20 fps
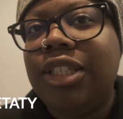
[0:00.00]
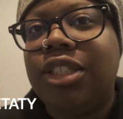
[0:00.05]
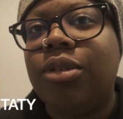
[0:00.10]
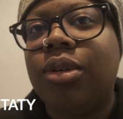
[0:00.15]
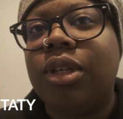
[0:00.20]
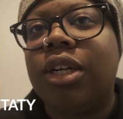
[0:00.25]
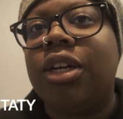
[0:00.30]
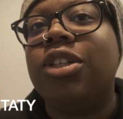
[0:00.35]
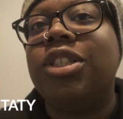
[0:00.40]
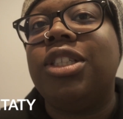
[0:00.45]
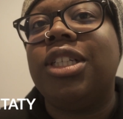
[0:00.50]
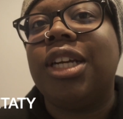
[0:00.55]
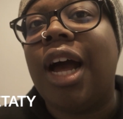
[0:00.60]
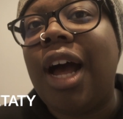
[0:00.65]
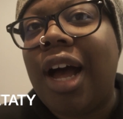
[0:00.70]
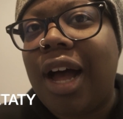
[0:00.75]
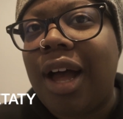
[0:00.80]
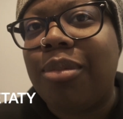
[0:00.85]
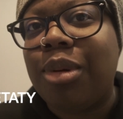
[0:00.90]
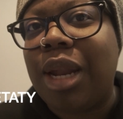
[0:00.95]
doing her
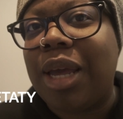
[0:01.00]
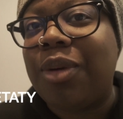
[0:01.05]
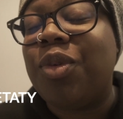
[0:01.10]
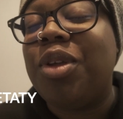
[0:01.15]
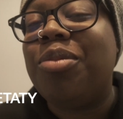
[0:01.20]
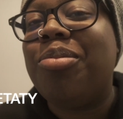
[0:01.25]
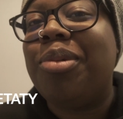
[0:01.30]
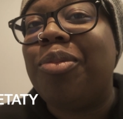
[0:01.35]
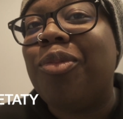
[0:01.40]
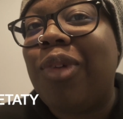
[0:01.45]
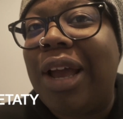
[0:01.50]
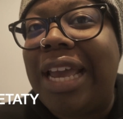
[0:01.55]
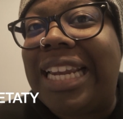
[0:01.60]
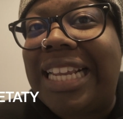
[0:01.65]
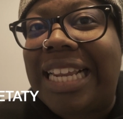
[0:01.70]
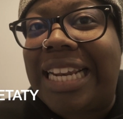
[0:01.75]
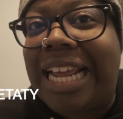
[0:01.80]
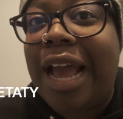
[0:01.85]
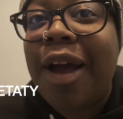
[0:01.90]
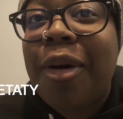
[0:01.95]
job. Like, we've been
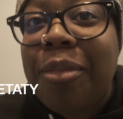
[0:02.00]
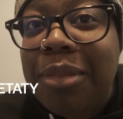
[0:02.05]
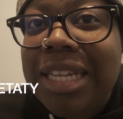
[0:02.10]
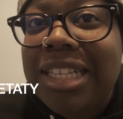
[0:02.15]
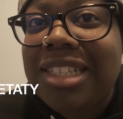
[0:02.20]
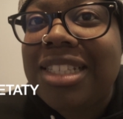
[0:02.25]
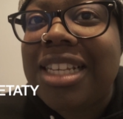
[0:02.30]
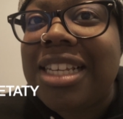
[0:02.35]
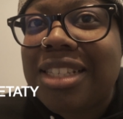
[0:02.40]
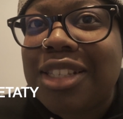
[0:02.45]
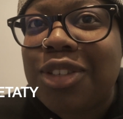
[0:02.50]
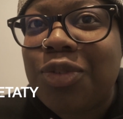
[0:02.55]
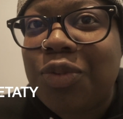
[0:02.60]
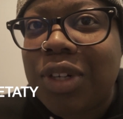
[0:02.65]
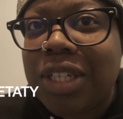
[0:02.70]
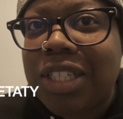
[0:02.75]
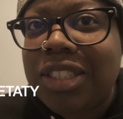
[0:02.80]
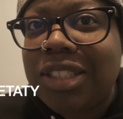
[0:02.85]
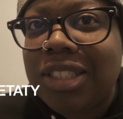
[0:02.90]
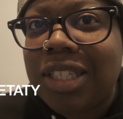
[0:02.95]
waiting how many seasons for
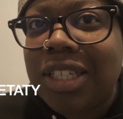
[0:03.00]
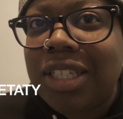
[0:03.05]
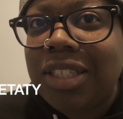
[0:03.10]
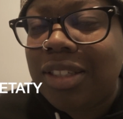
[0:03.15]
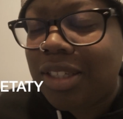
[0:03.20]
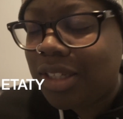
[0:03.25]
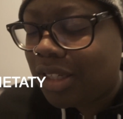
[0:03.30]
this shit?